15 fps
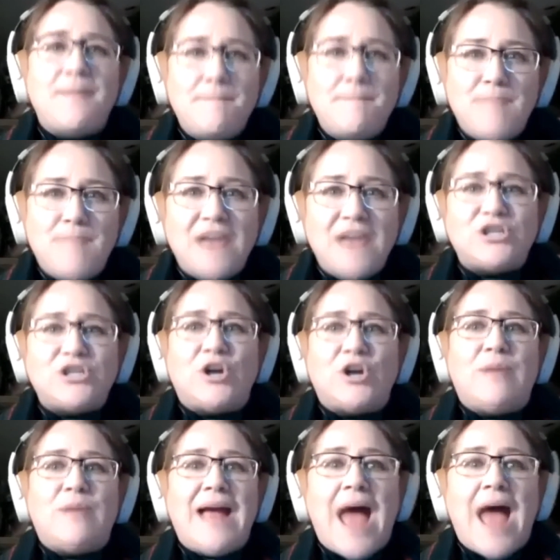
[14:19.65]

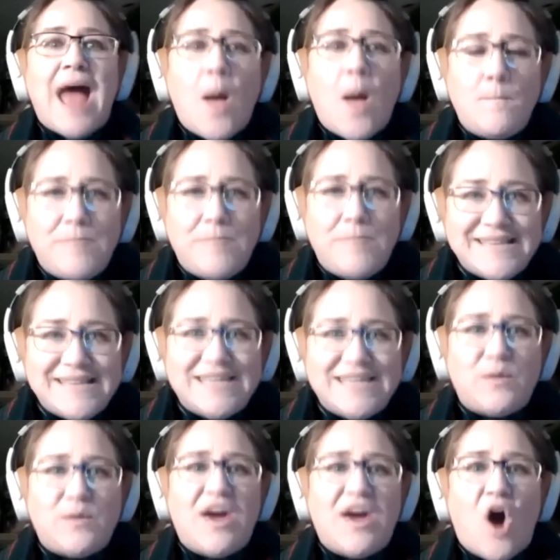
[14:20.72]
measured by how
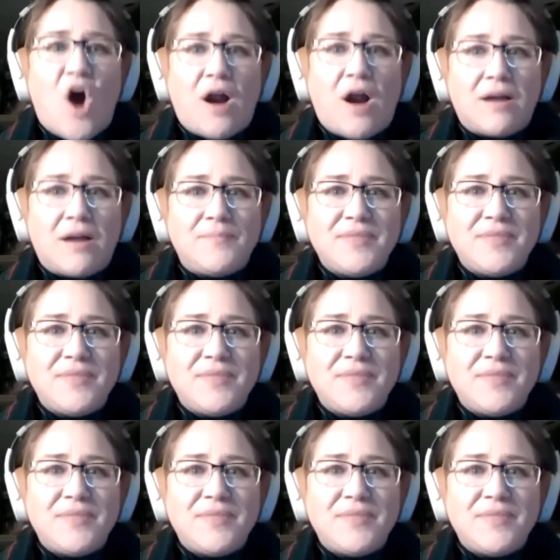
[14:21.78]
busy we are.